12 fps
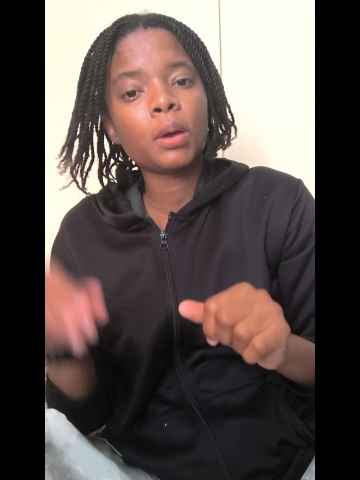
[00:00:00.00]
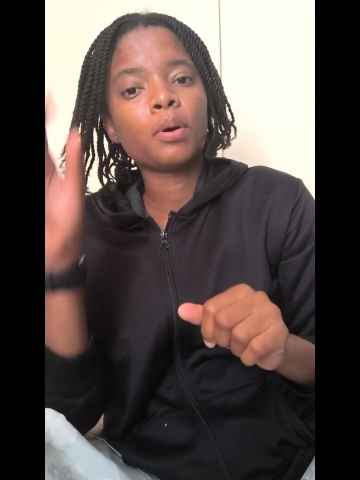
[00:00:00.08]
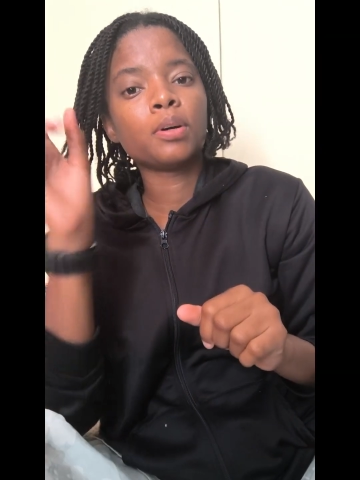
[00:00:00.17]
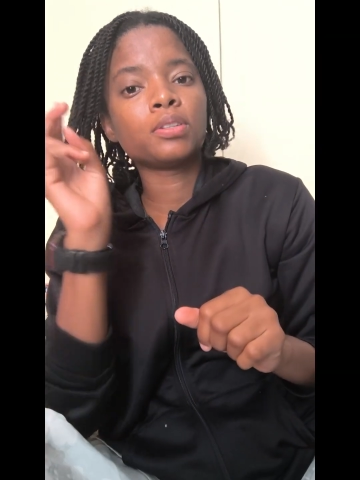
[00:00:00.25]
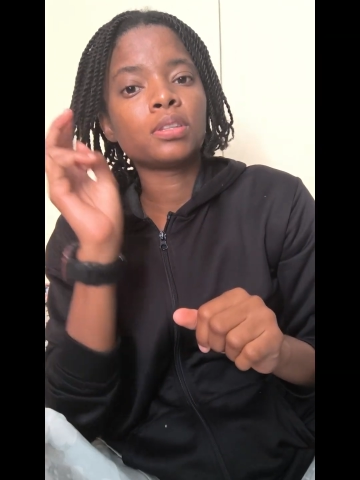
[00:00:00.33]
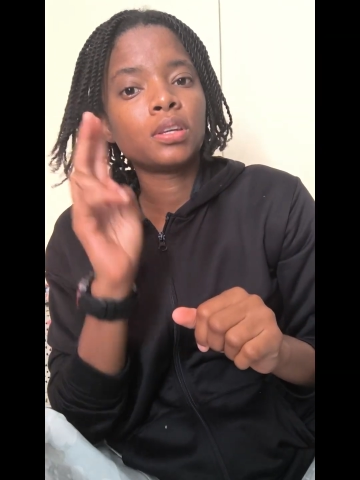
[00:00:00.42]

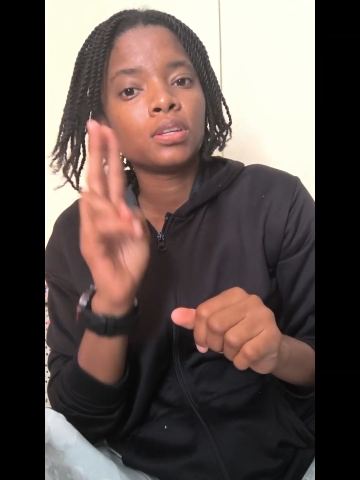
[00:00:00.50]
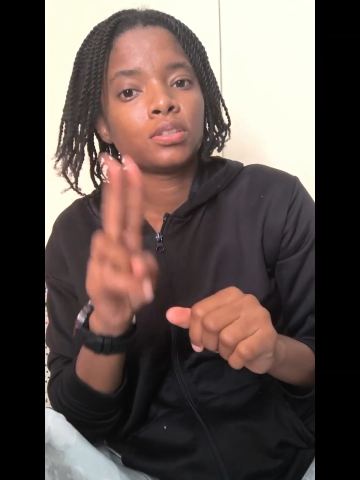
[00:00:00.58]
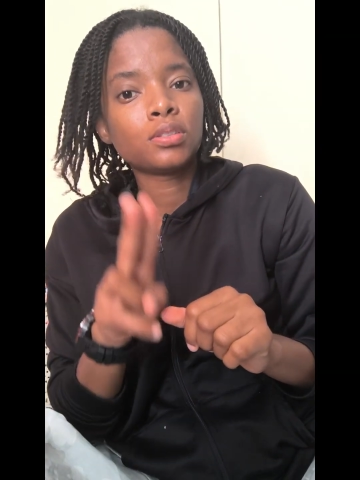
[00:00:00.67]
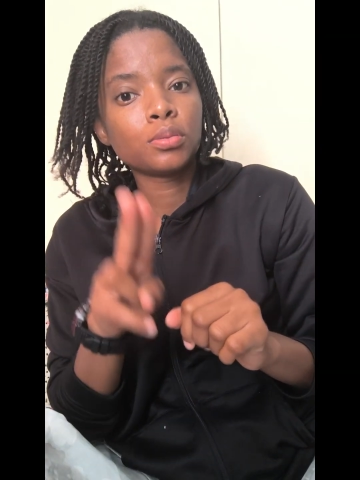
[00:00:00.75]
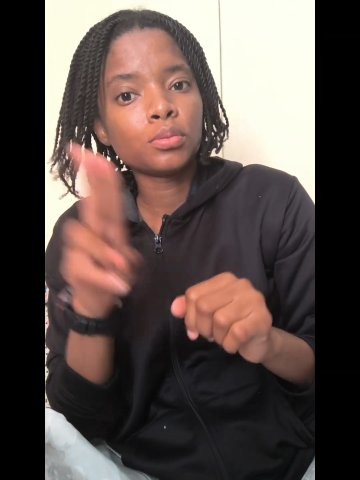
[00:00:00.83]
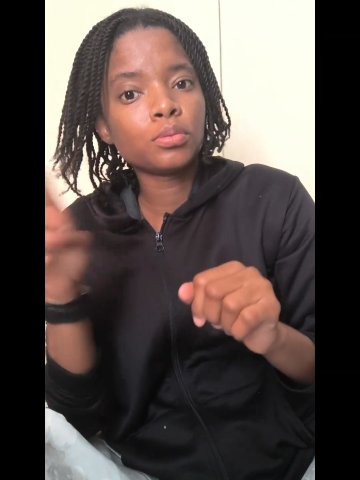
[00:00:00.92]
but
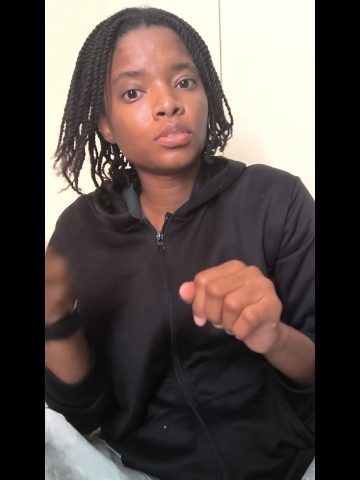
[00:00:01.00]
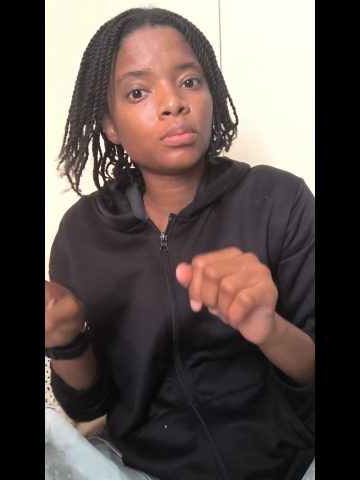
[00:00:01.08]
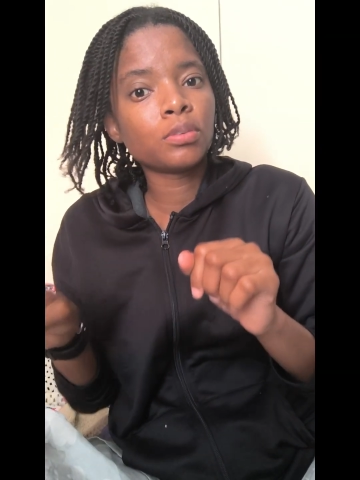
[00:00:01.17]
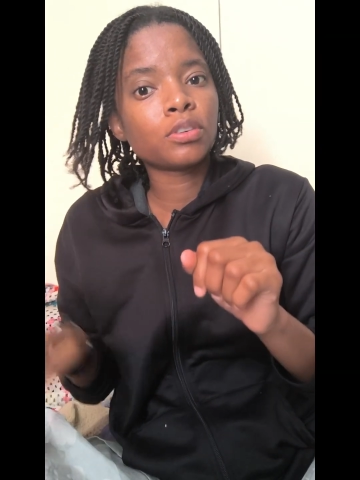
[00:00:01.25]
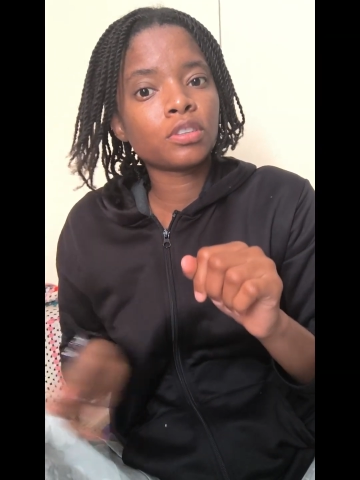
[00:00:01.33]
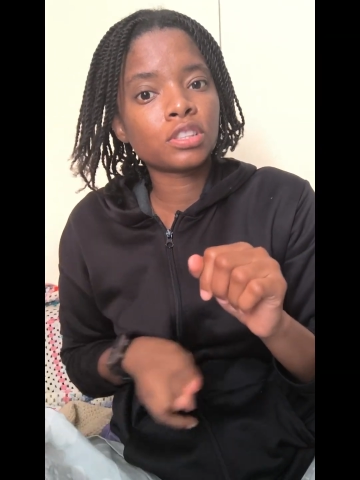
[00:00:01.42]
2
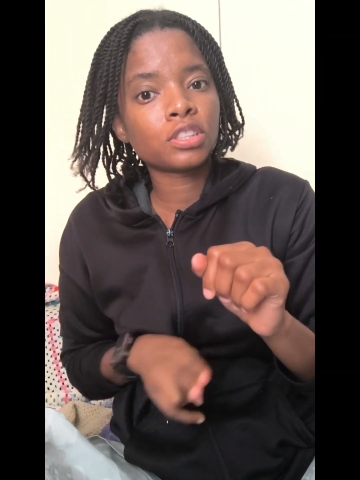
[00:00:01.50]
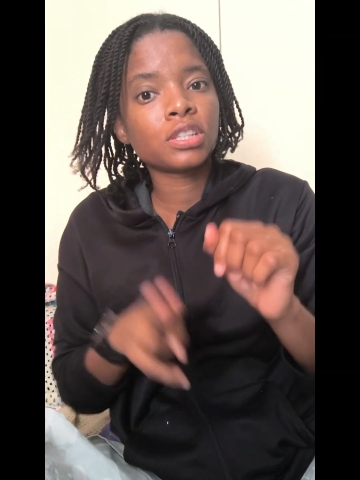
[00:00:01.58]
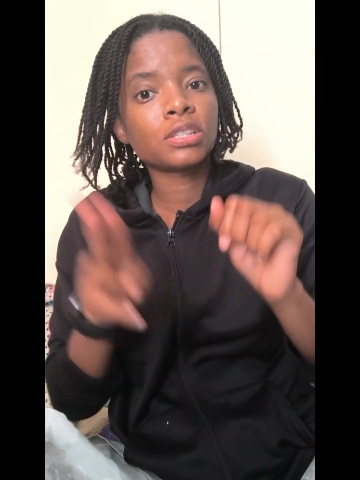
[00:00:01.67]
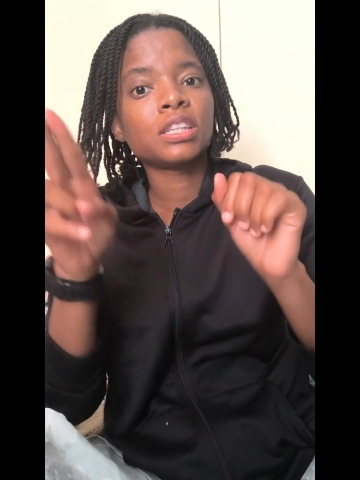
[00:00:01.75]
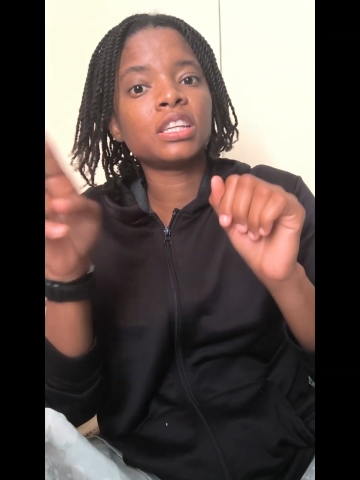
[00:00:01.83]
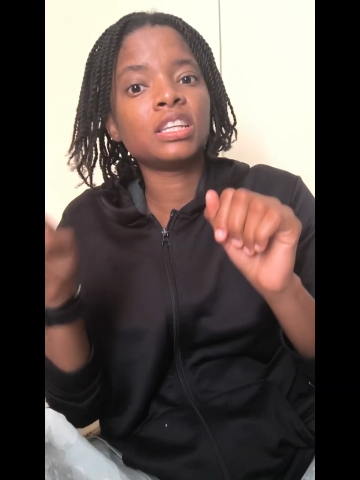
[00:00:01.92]
double
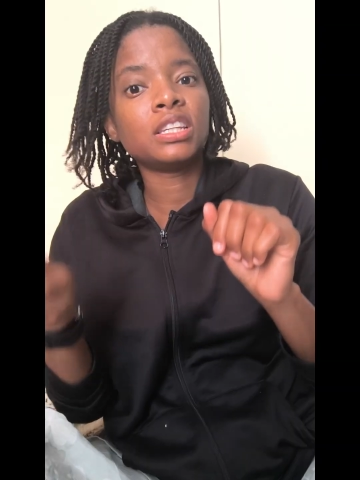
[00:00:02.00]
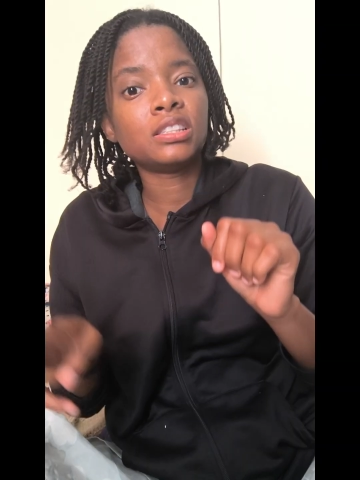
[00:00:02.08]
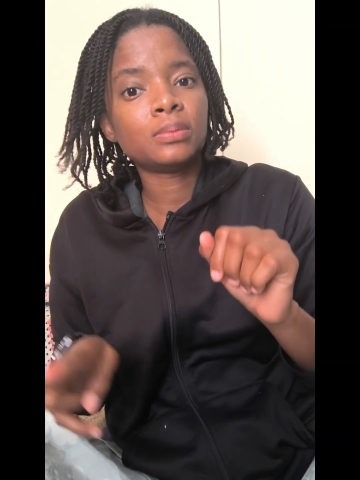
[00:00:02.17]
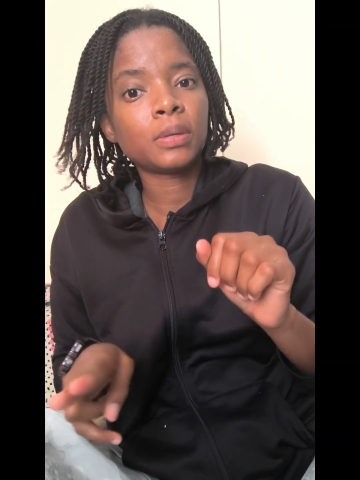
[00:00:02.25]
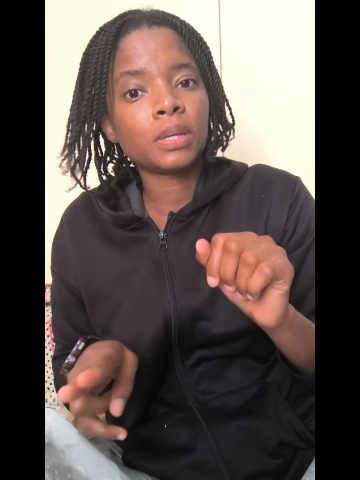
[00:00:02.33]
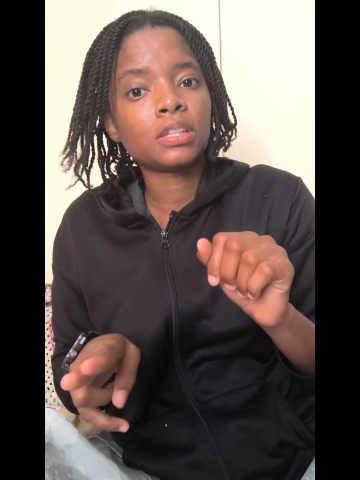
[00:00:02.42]
crochets in each
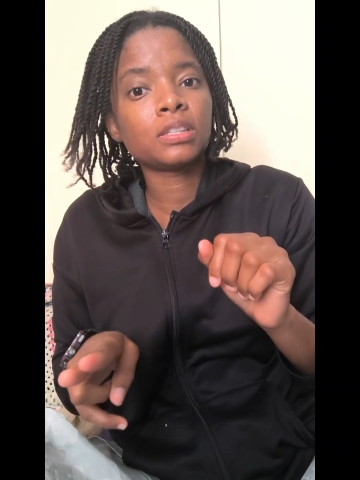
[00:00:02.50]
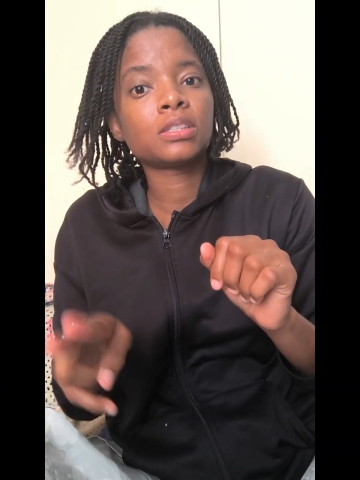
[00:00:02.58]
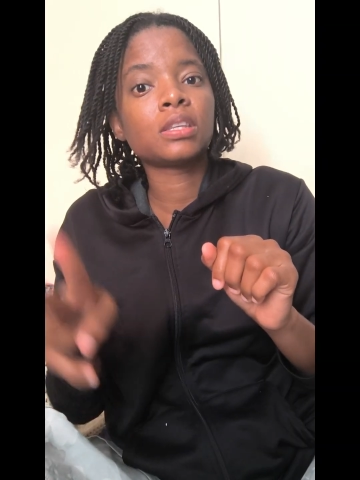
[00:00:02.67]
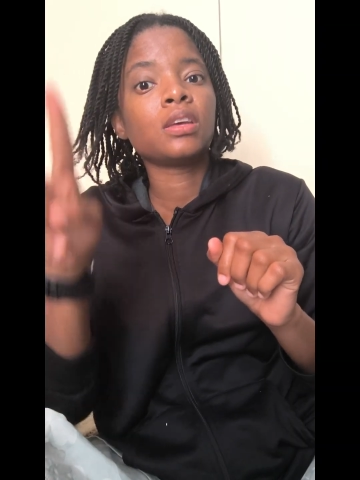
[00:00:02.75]
space